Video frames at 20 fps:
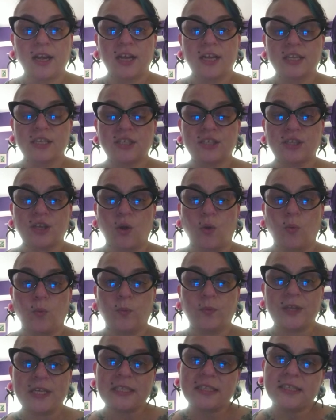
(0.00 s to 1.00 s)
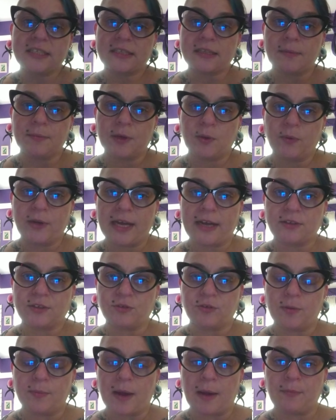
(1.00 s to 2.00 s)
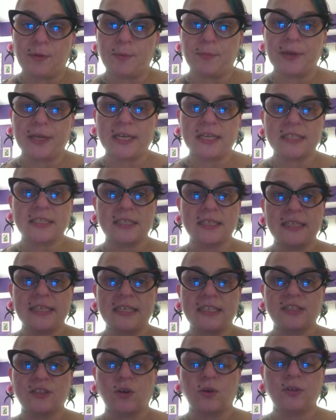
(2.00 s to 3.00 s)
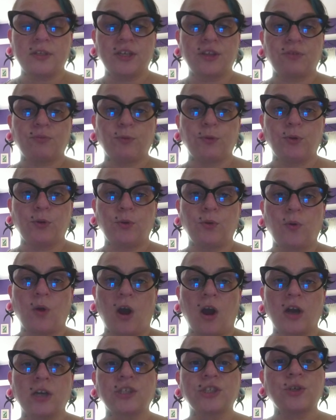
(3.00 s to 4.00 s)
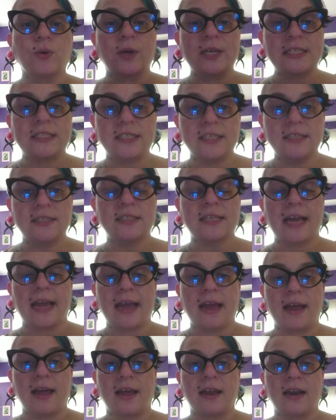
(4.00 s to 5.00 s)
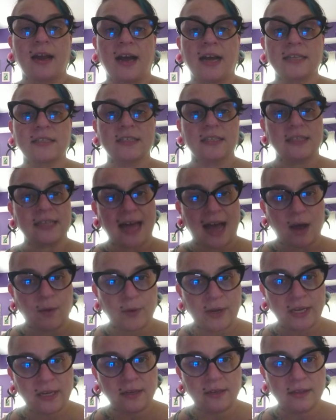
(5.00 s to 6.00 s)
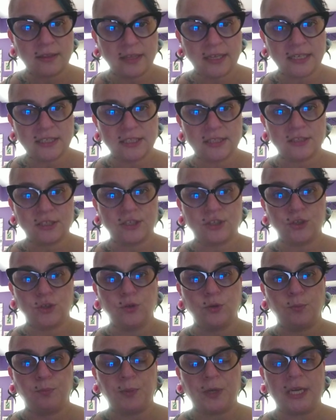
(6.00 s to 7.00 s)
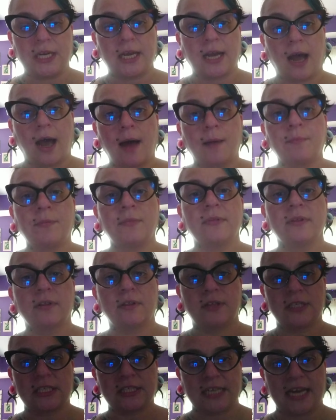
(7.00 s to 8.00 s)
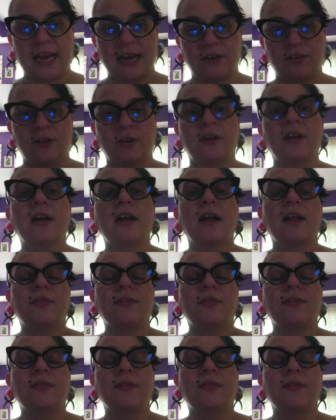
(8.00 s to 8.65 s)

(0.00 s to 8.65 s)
So this is something we have to remember, because it's only through our choices and us allowing this to become the standard